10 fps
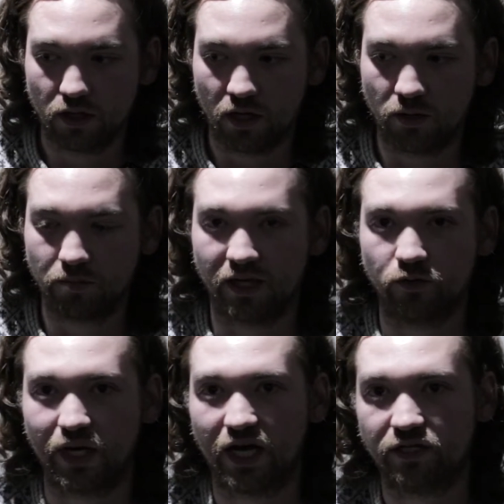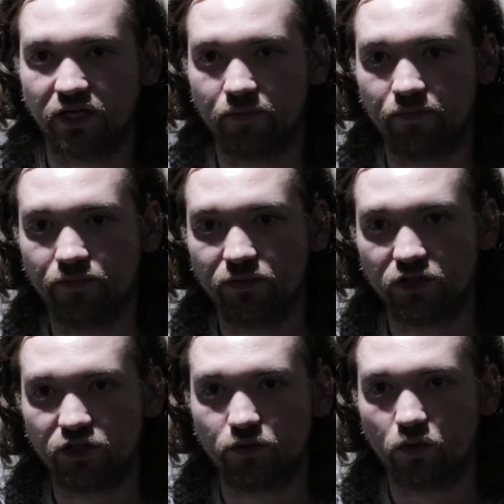band, we had
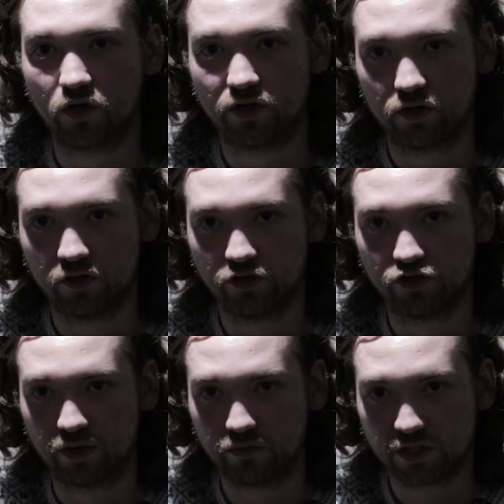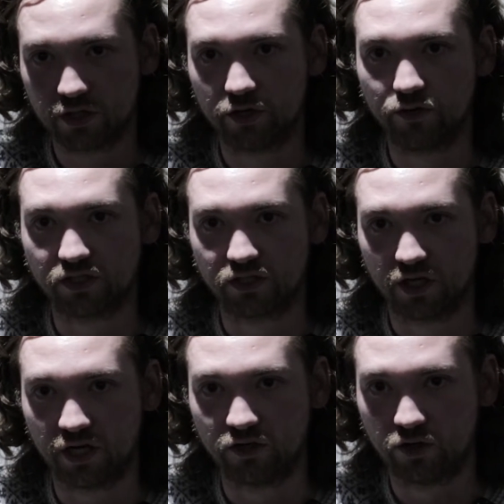Zoot Warren on drums, who's
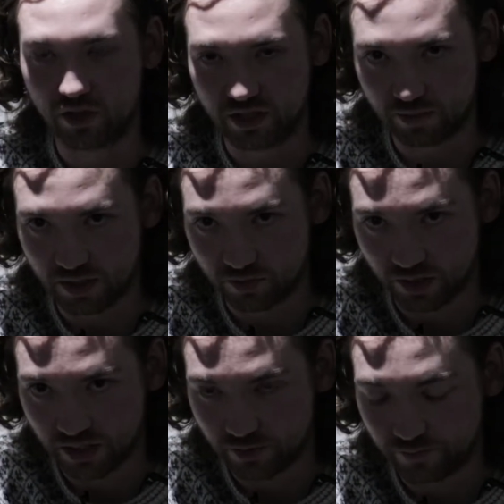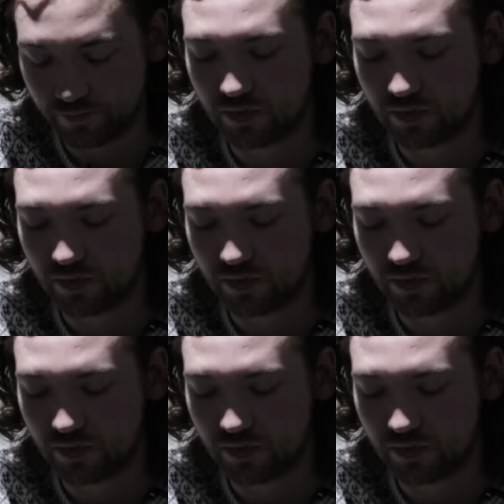not in the band right now,